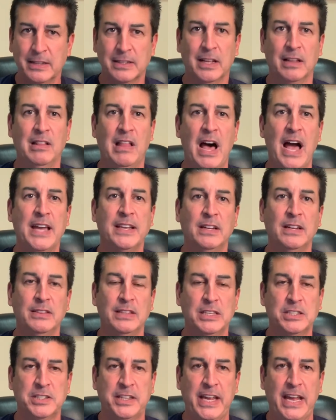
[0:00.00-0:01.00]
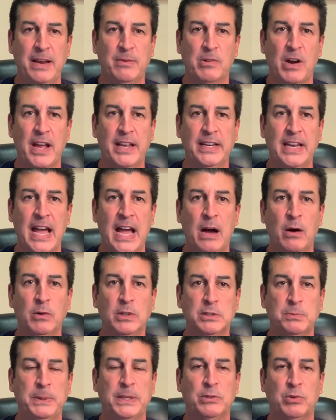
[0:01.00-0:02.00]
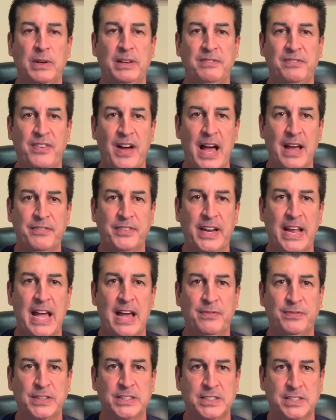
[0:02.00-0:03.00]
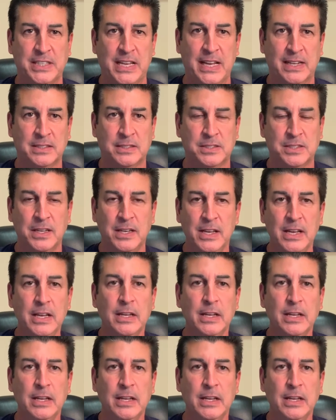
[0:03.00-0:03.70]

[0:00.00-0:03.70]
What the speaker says: The line on this game right now is between 5.5 and 6.